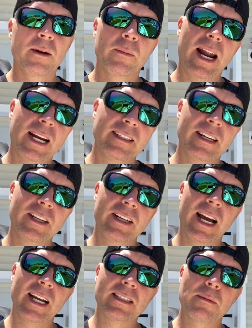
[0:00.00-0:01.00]
But I can tell you
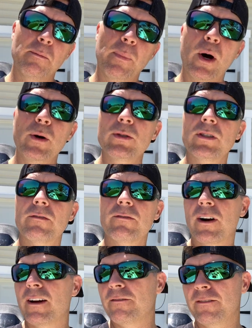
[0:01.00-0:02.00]
guys,
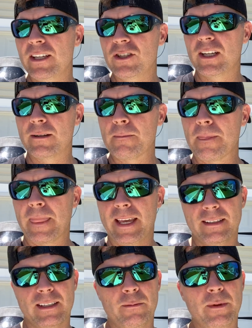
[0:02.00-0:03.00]
post-front fishing
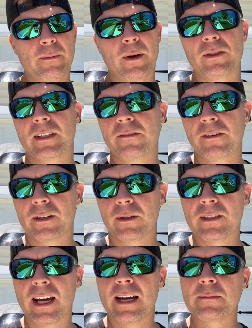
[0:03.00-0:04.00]
is some of the most
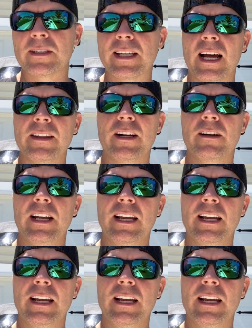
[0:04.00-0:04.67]
difficult times to get out there